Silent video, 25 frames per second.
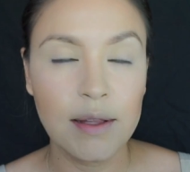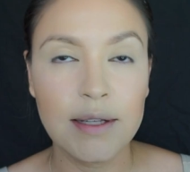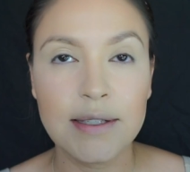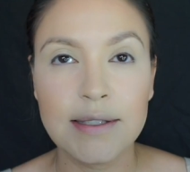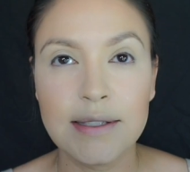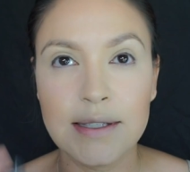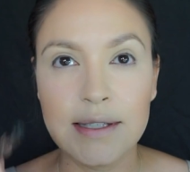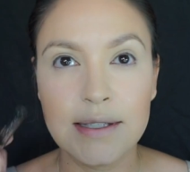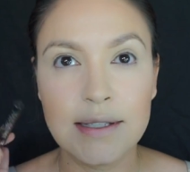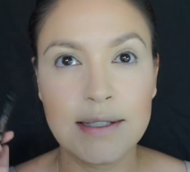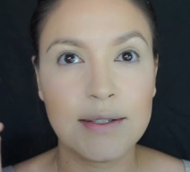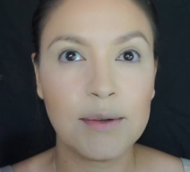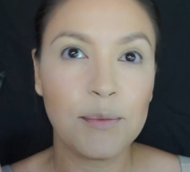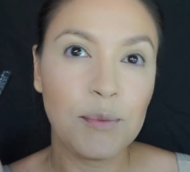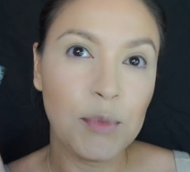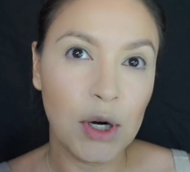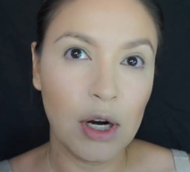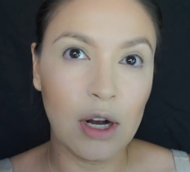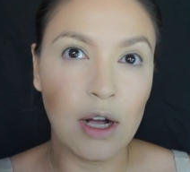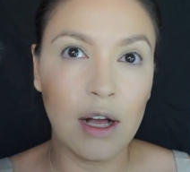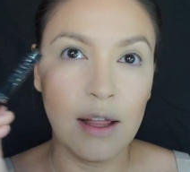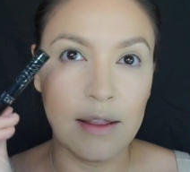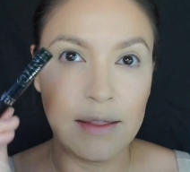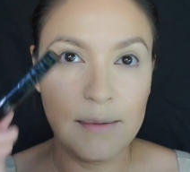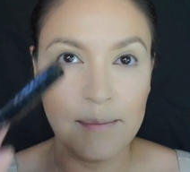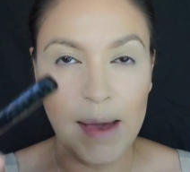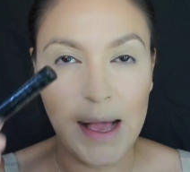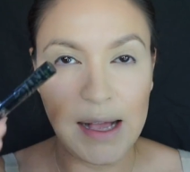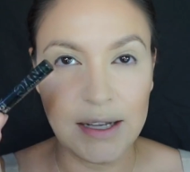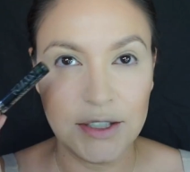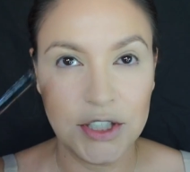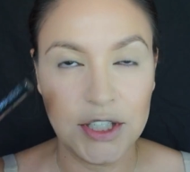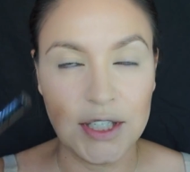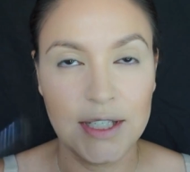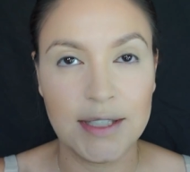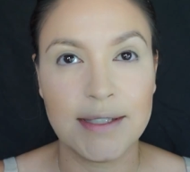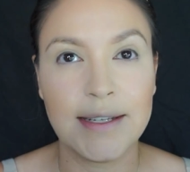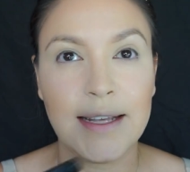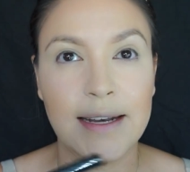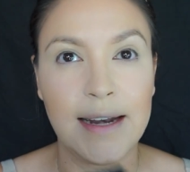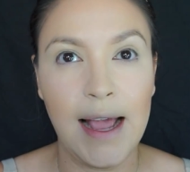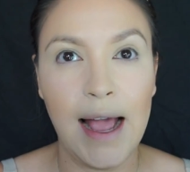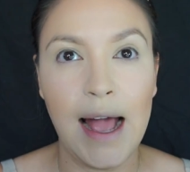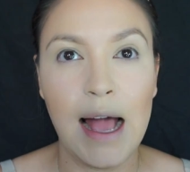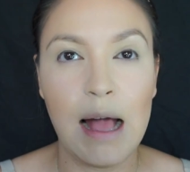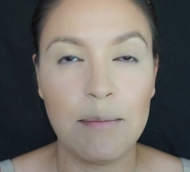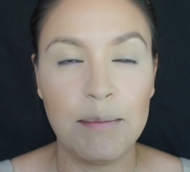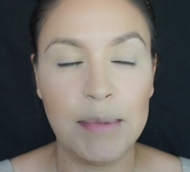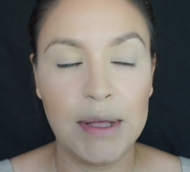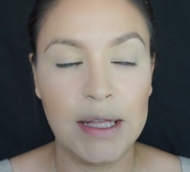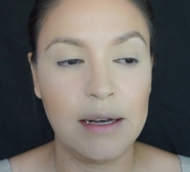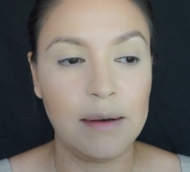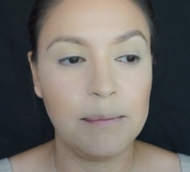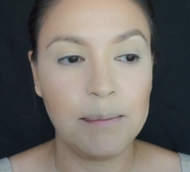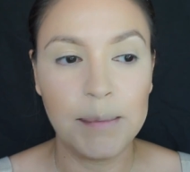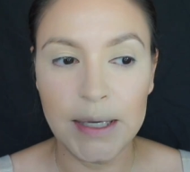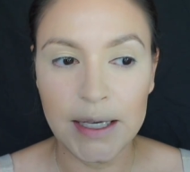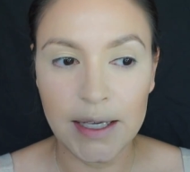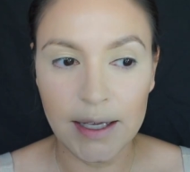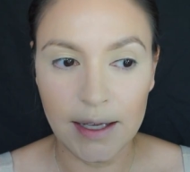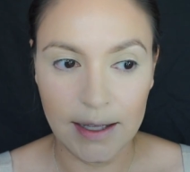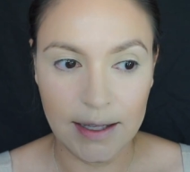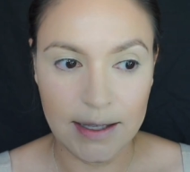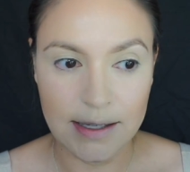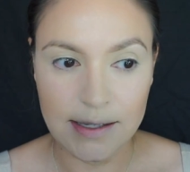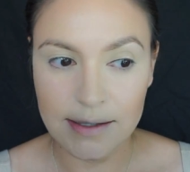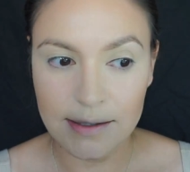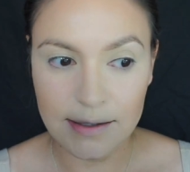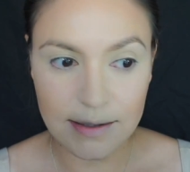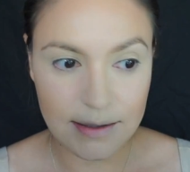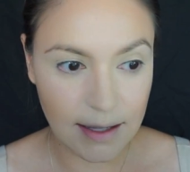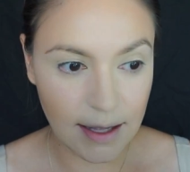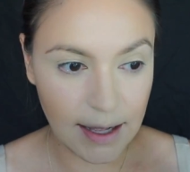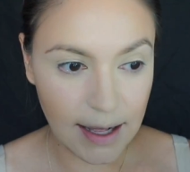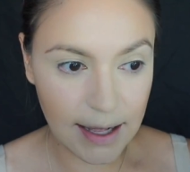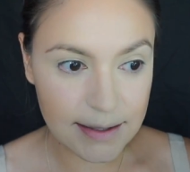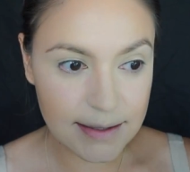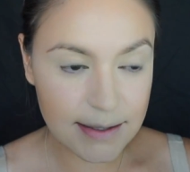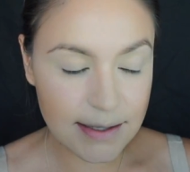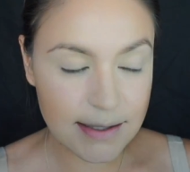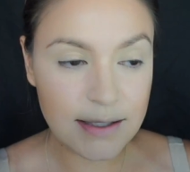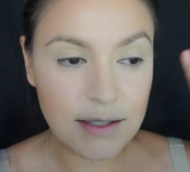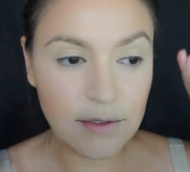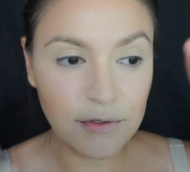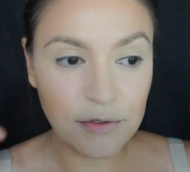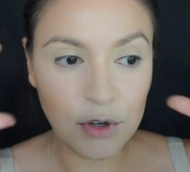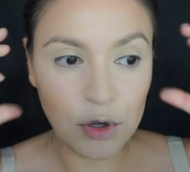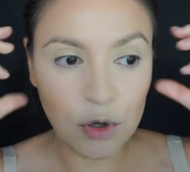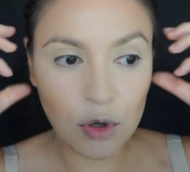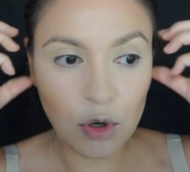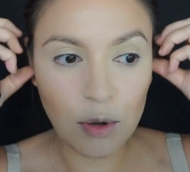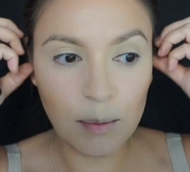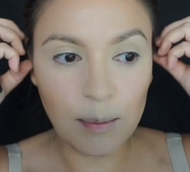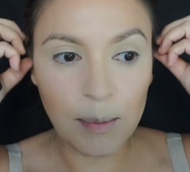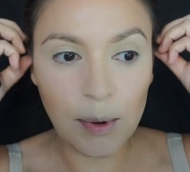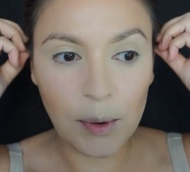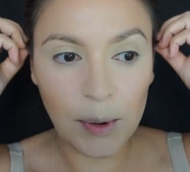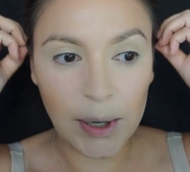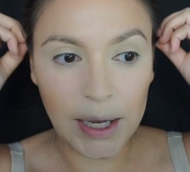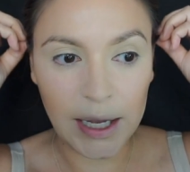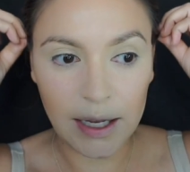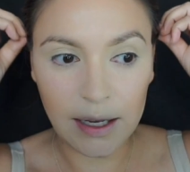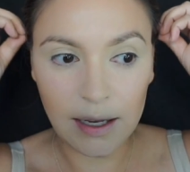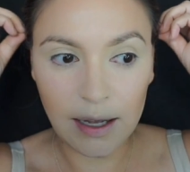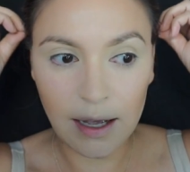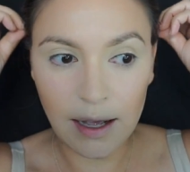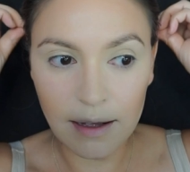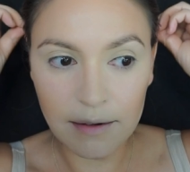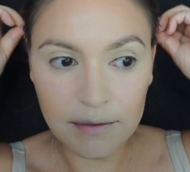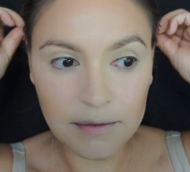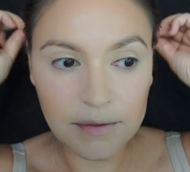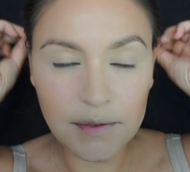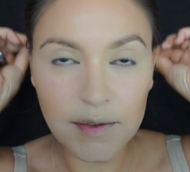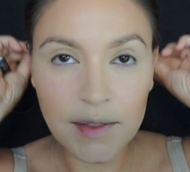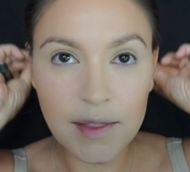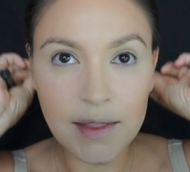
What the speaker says: This is where all the magic is going to happen because that's the focal point of